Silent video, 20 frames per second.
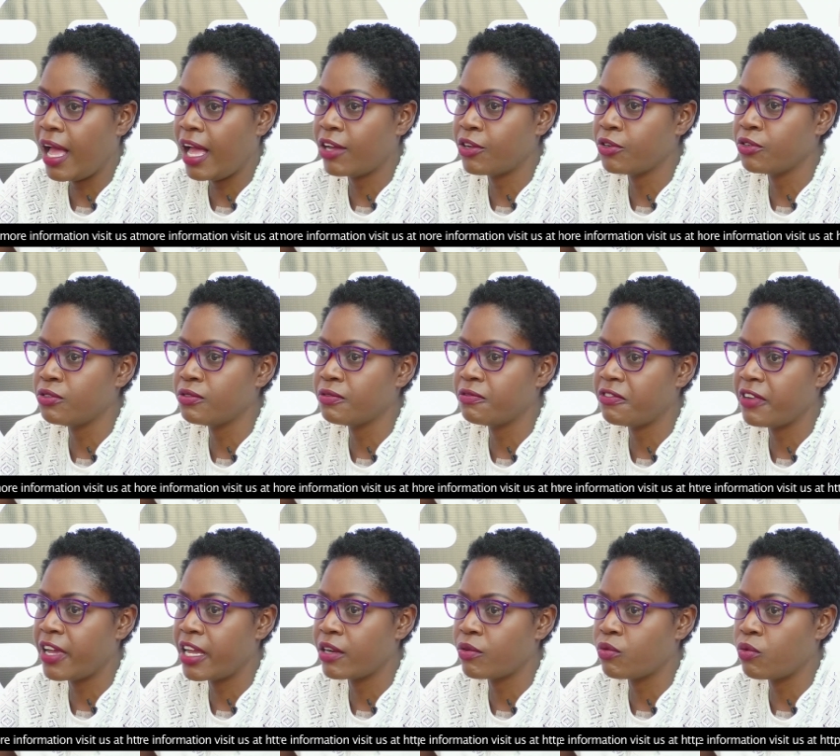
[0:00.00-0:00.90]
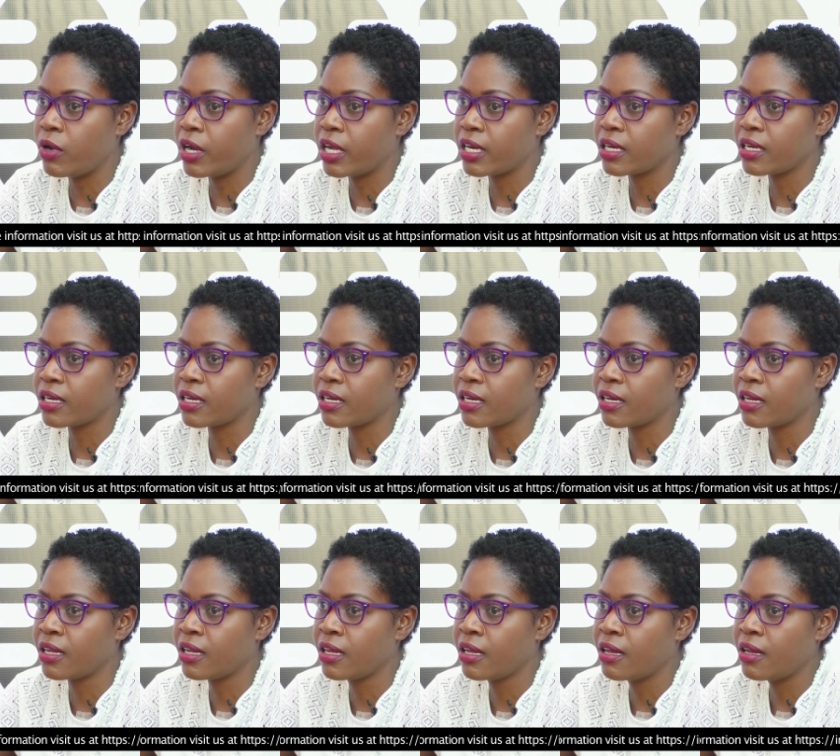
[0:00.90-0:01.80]
I couldn't find one.
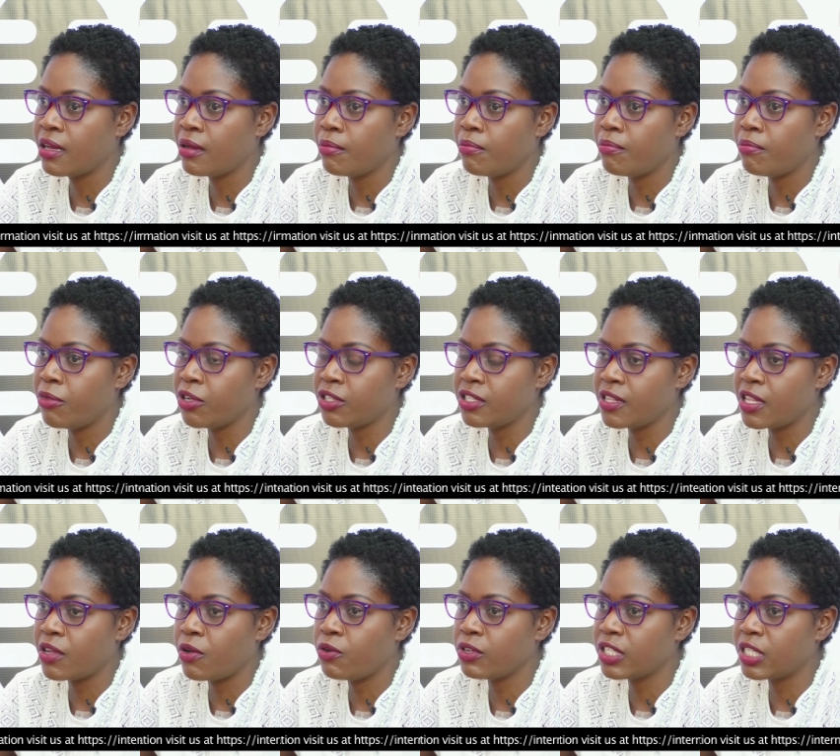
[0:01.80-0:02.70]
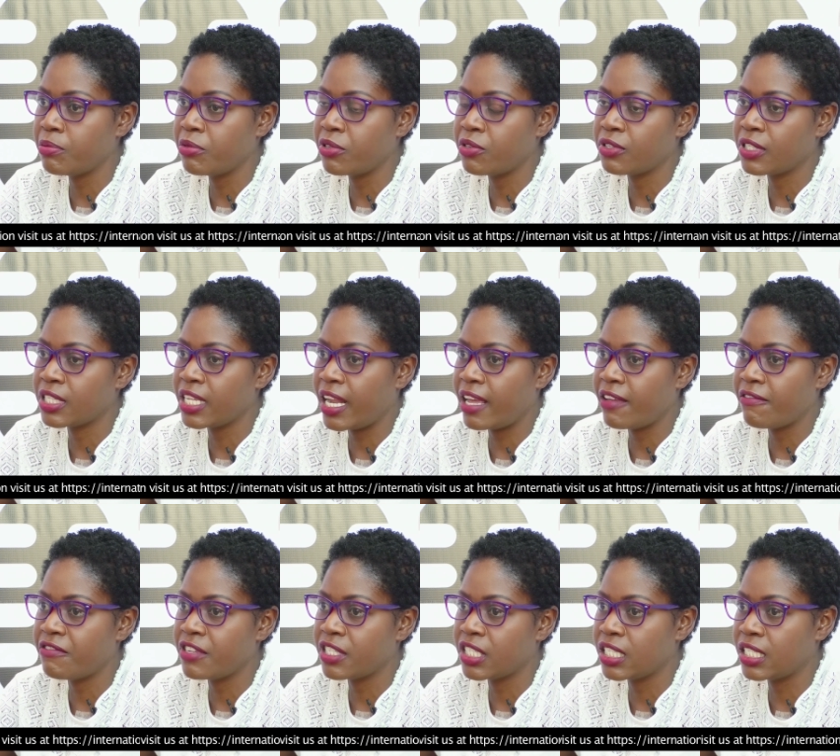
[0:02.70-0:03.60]
Most of the hospitals that
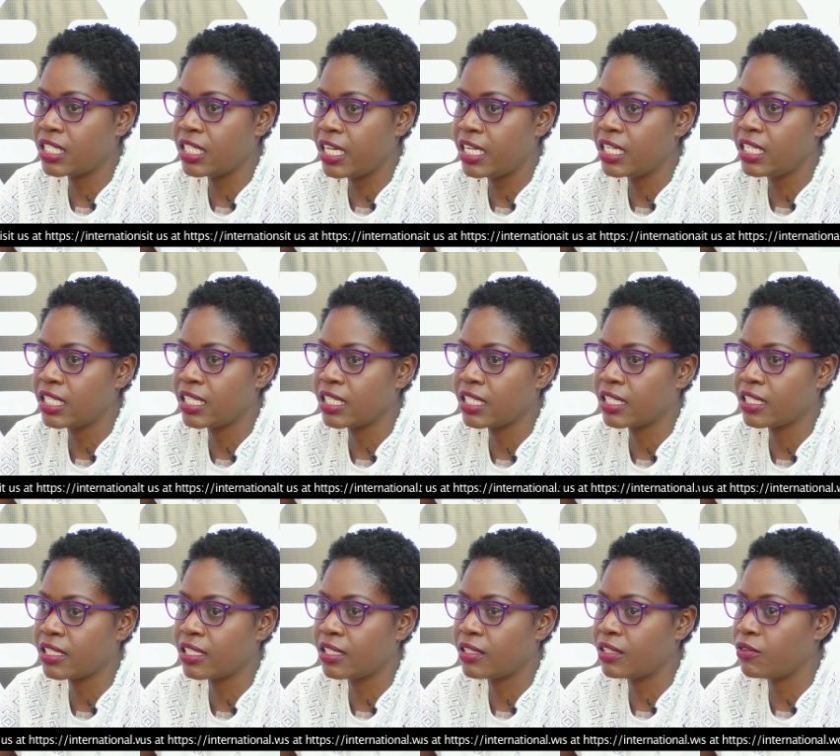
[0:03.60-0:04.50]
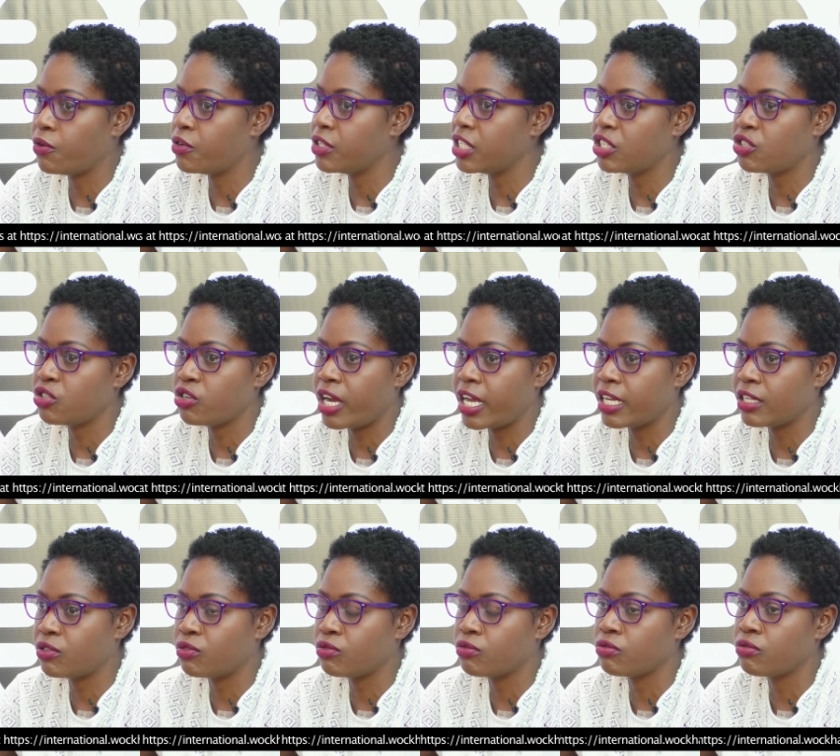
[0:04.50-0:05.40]
I visited only
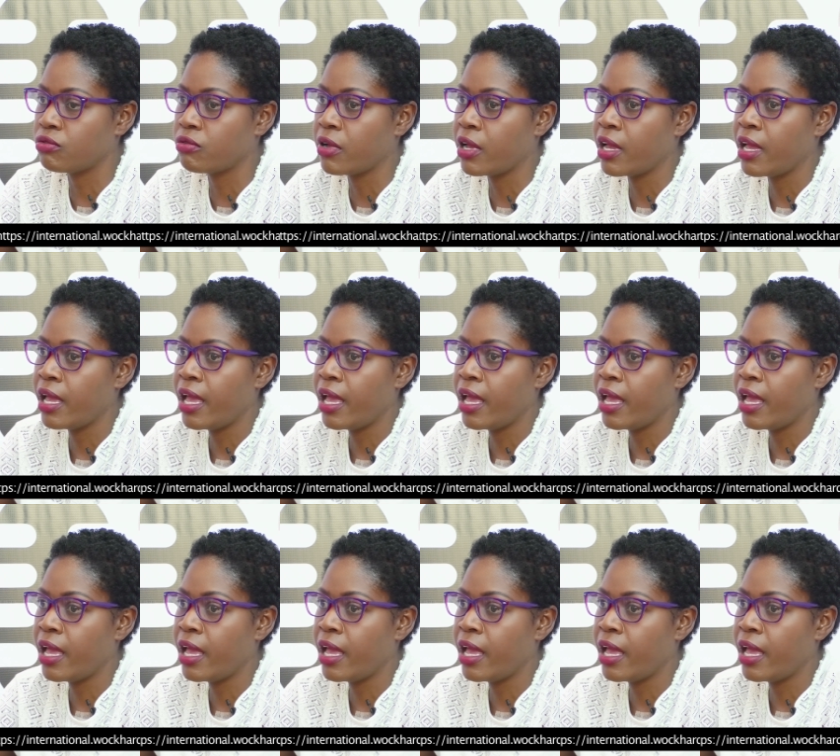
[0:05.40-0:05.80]
tried to